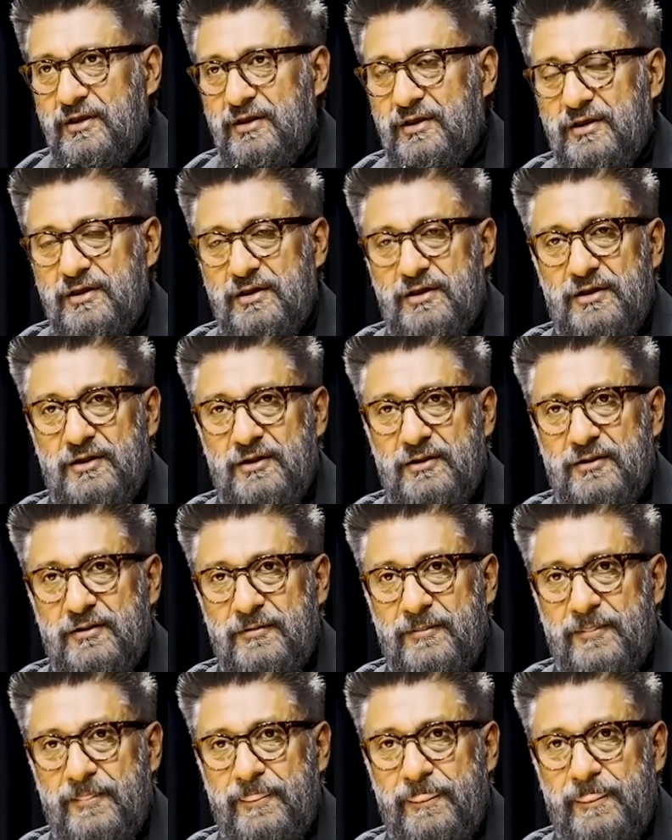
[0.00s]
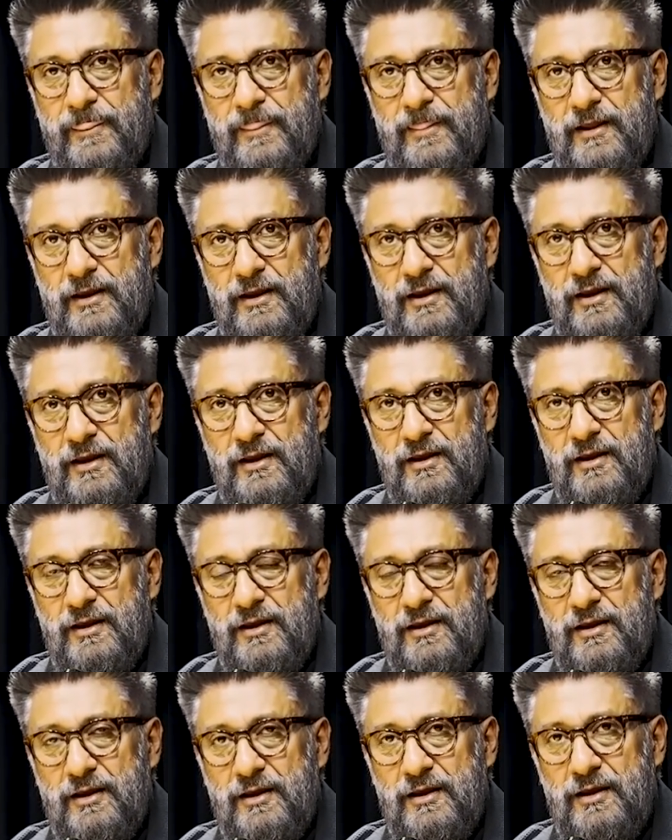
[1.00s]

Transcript: Nothing is said.